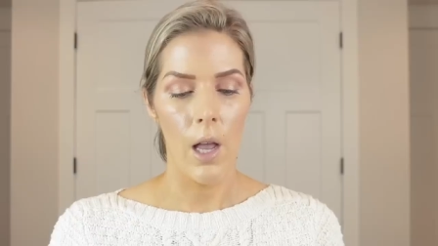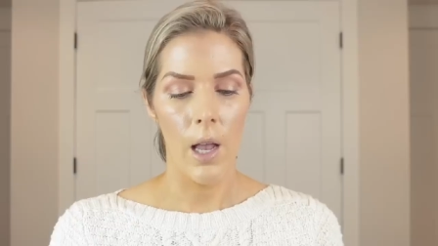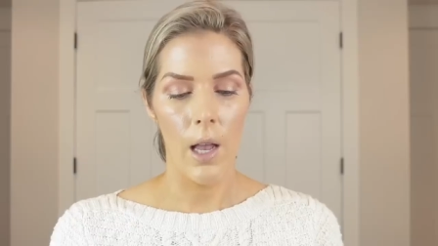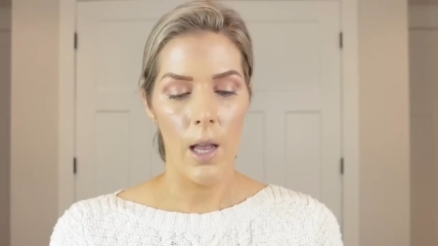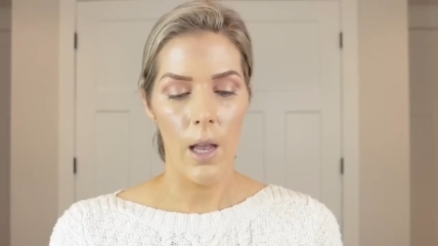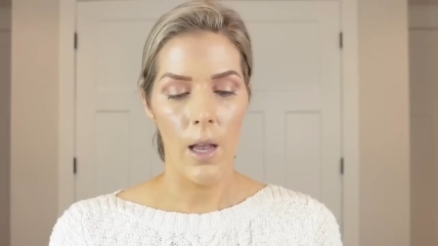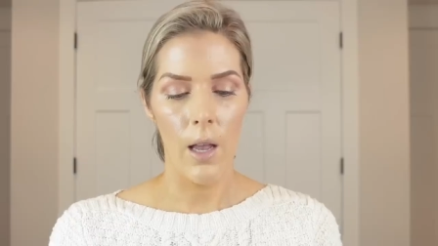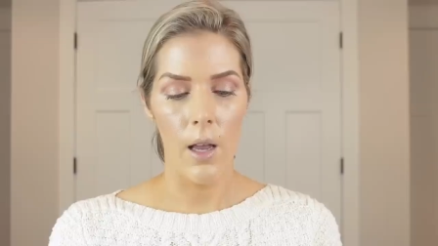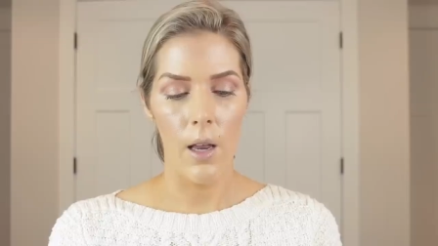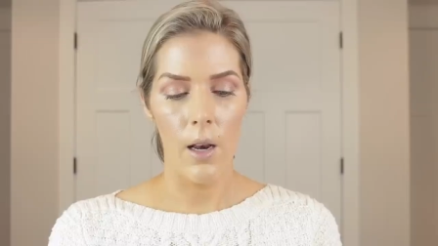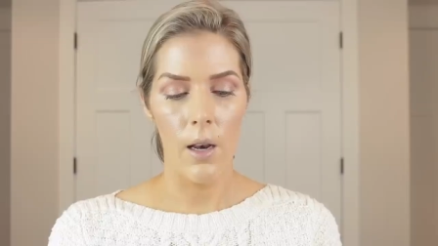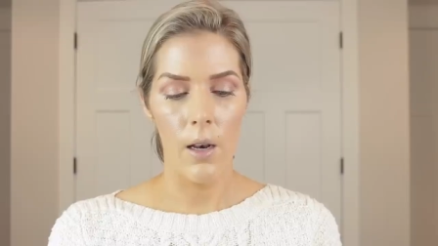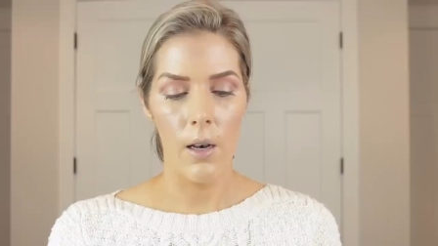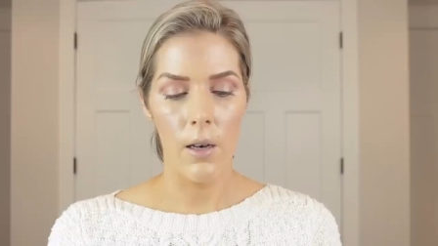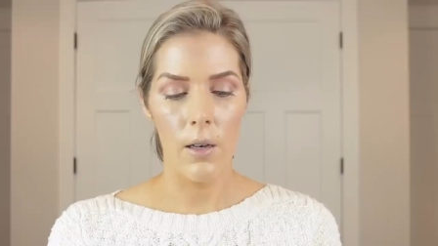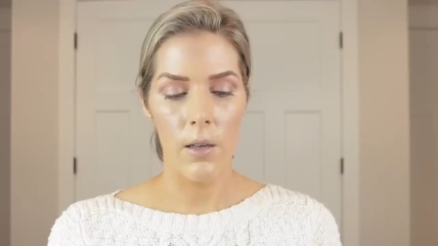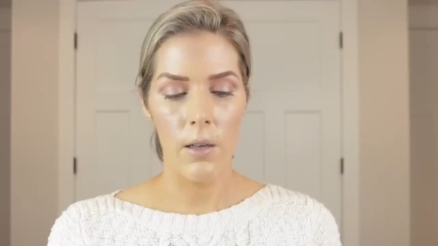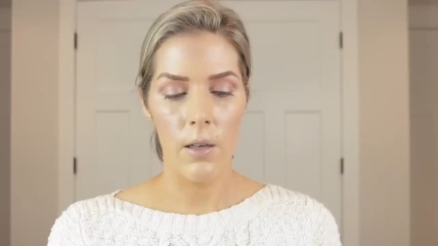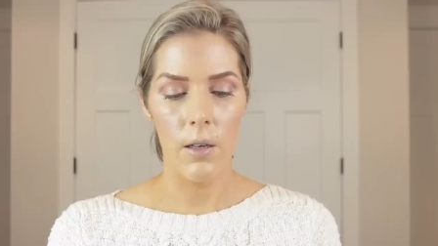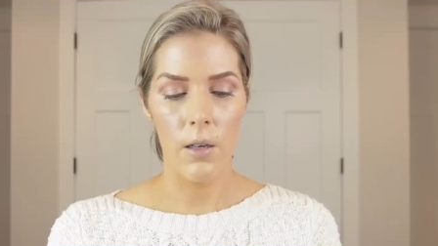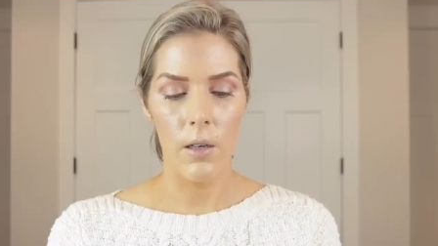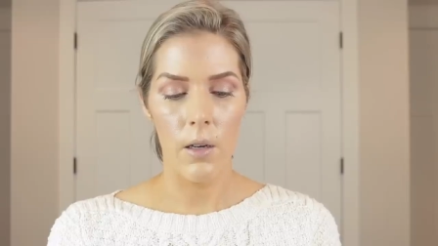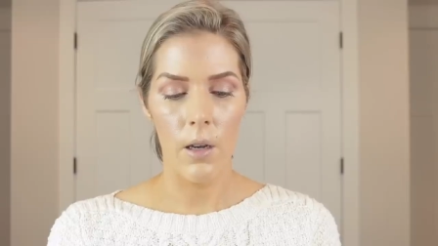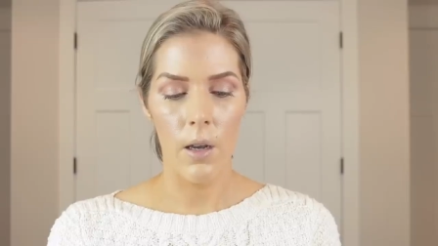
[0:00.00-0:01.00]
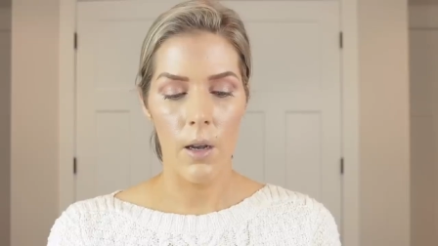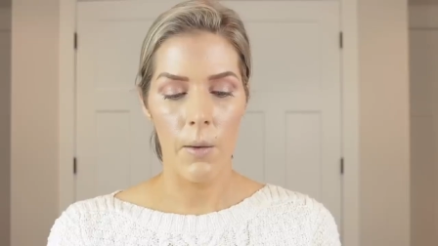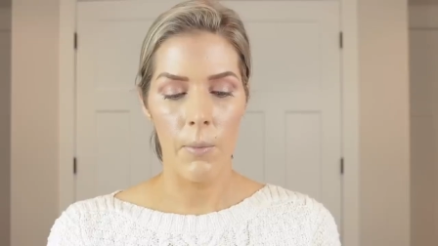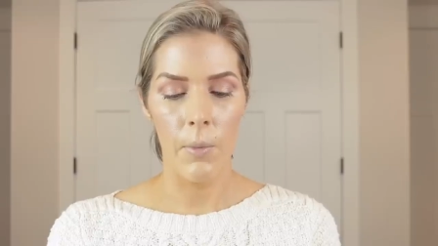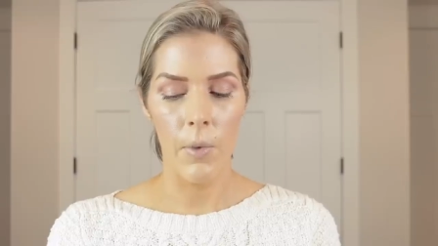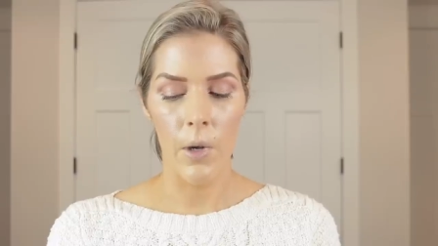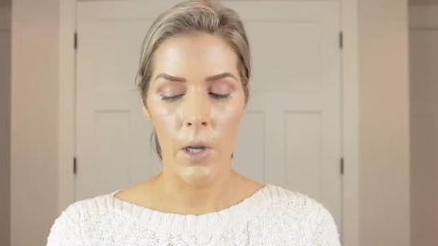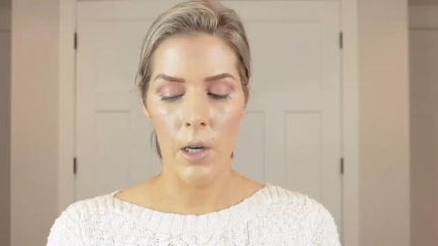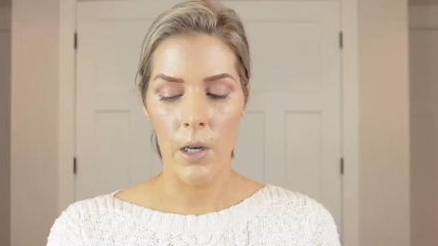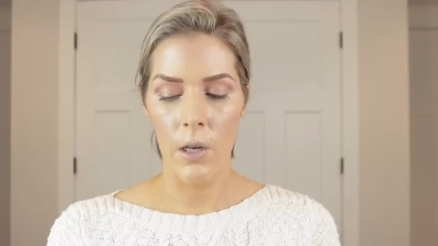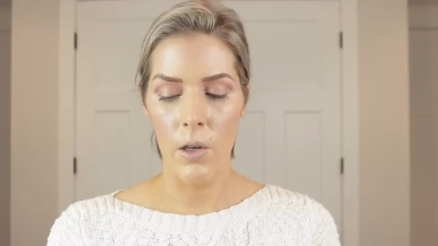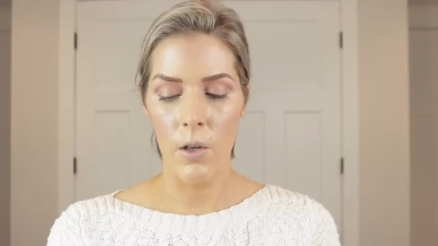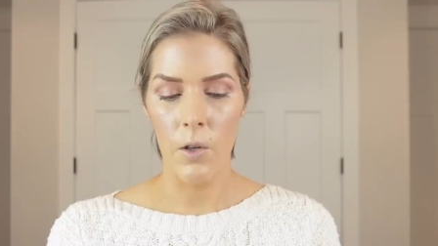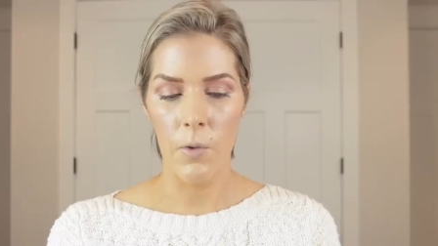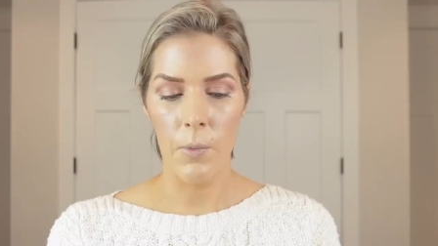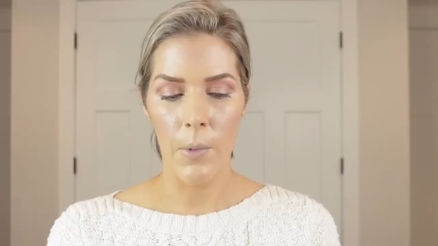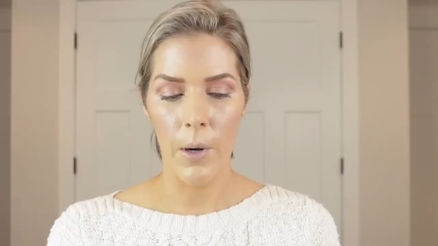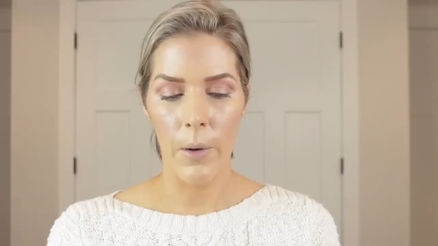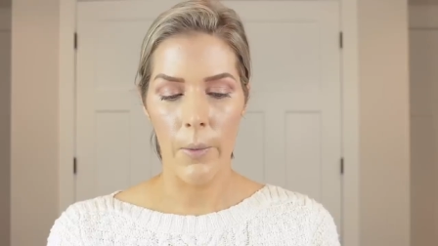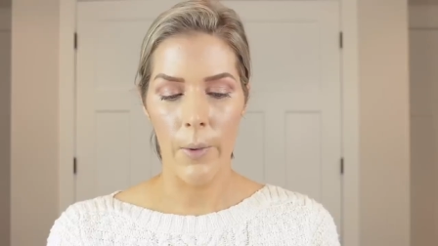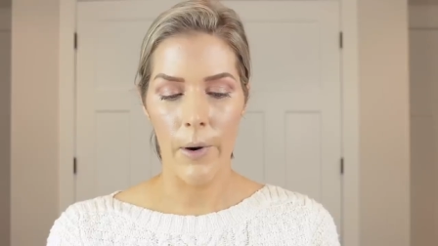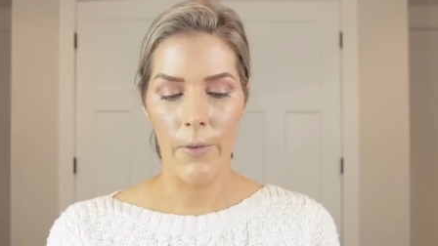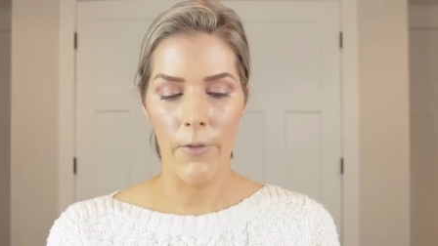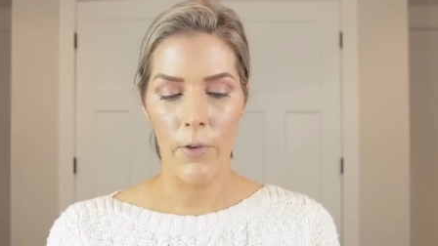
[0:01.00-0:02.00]
And I'm gonna use
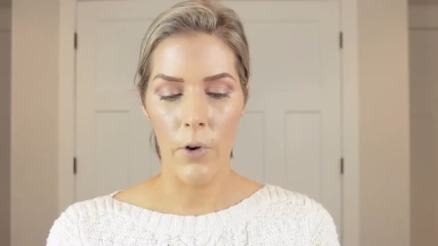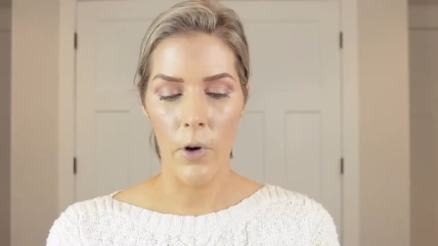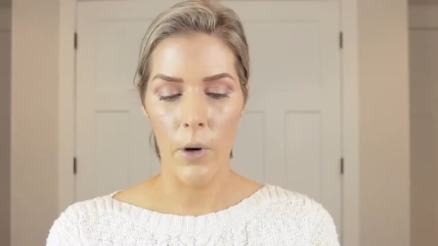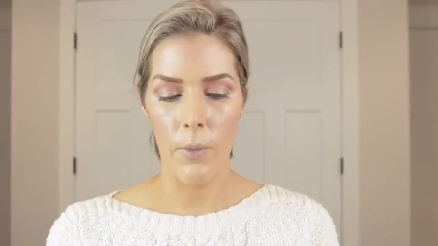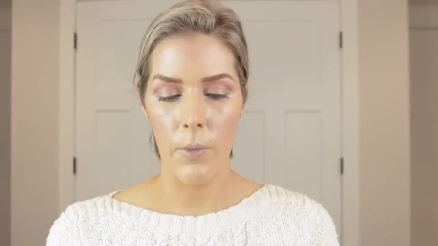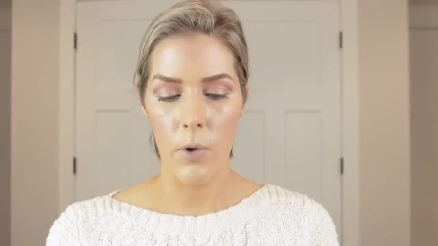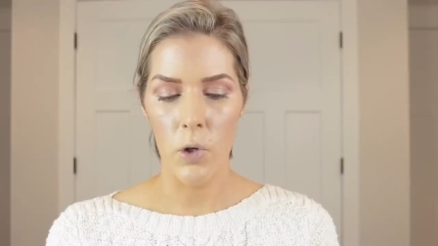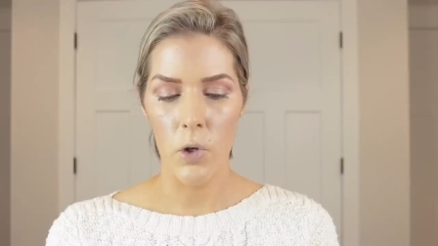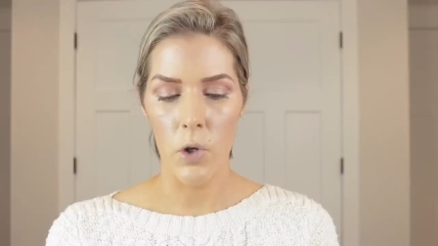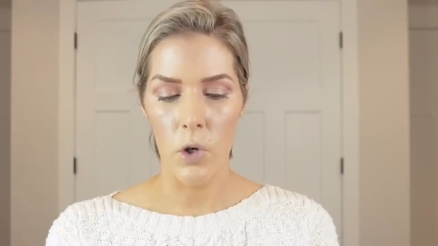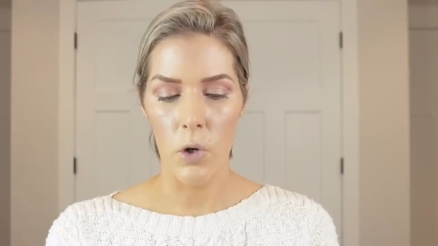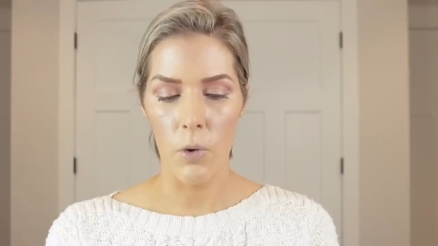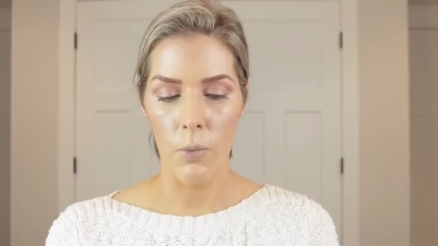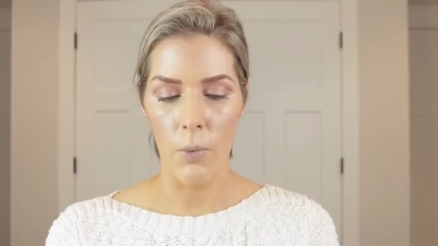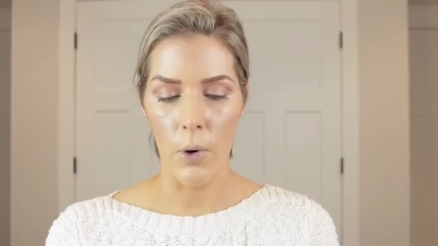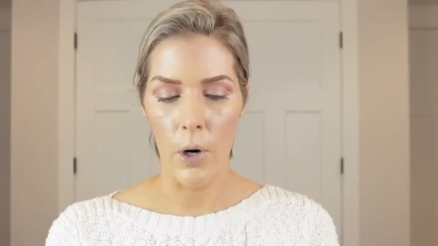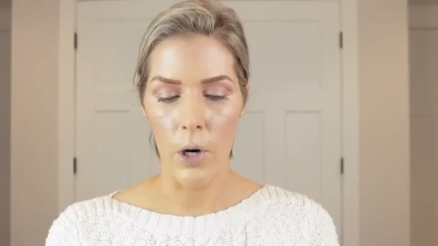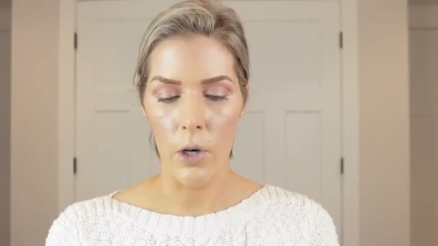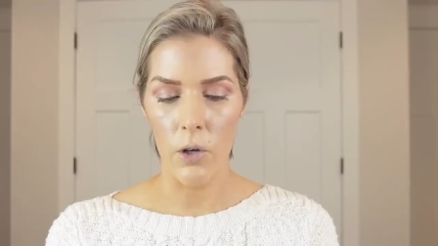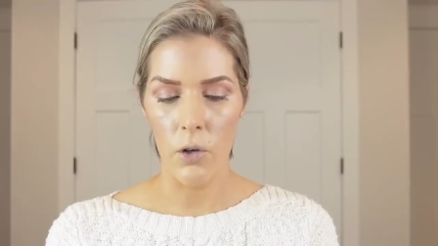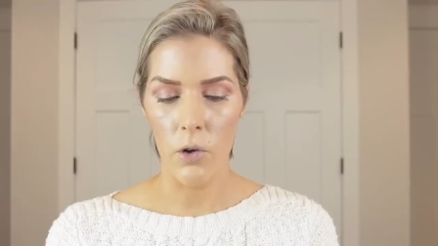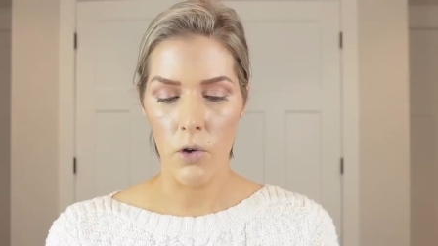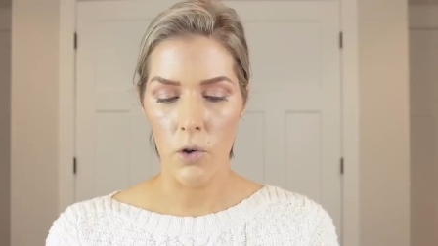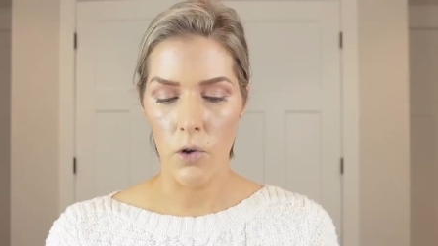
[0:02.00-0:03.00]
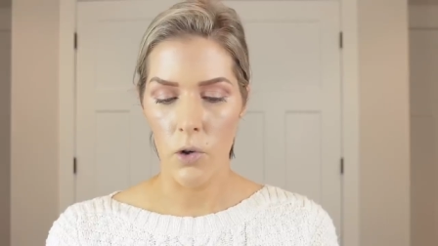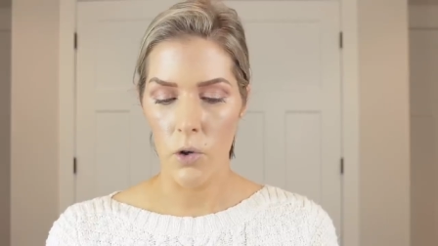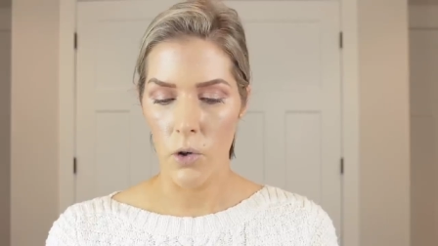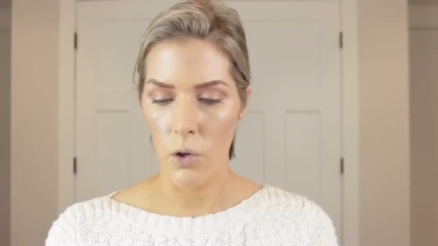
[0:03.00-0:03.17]
my Rephr number two brush.